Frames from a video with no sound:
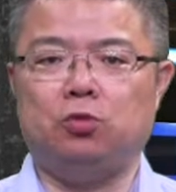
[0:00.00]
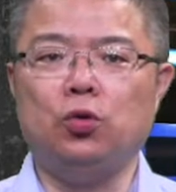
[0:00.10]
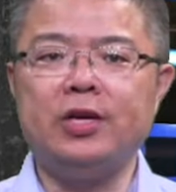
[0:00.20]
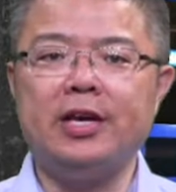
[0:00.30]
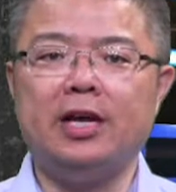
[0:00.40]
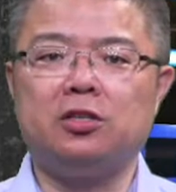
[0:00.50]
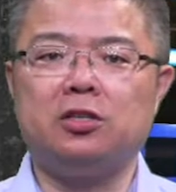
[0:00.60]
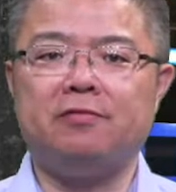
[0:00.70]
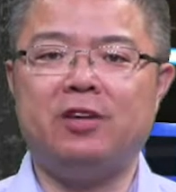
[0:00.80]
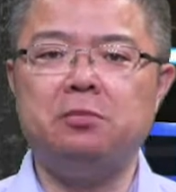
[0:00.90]
looking at the
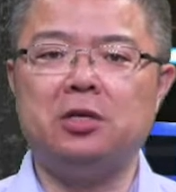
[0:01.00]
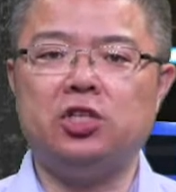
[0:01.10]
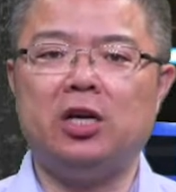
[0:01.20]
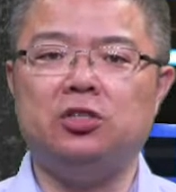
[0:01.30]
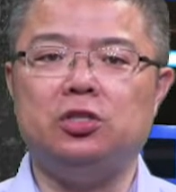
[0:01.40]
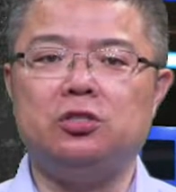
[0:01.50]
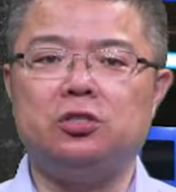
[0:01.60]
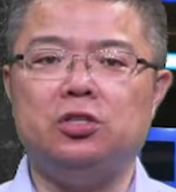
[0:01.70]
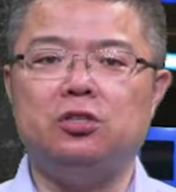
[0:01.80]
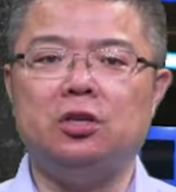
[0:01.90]
development challenges
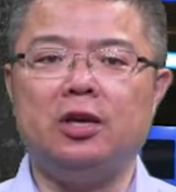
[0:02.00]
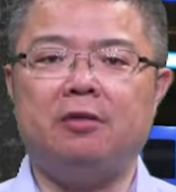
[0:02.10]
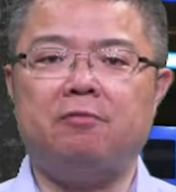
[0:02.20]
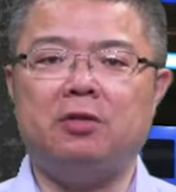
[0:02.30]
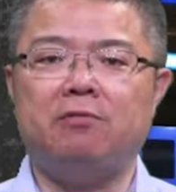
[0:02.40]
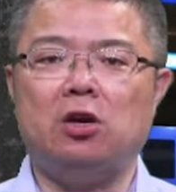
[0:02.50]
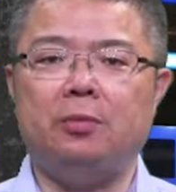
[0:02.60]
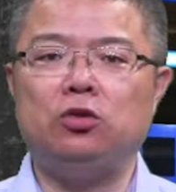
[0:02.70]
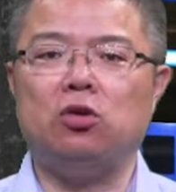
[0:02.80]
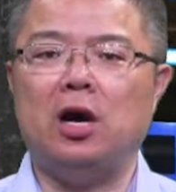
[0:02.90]
in
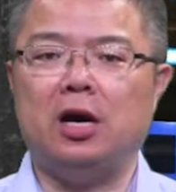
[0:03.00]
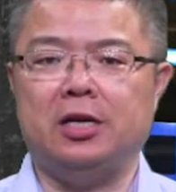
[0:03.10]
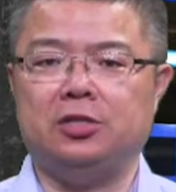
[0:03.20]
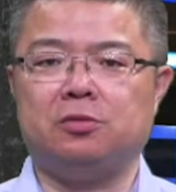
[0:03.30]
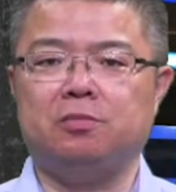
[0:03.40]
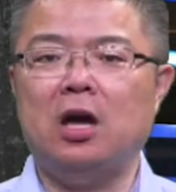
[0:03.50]
environmental RIs.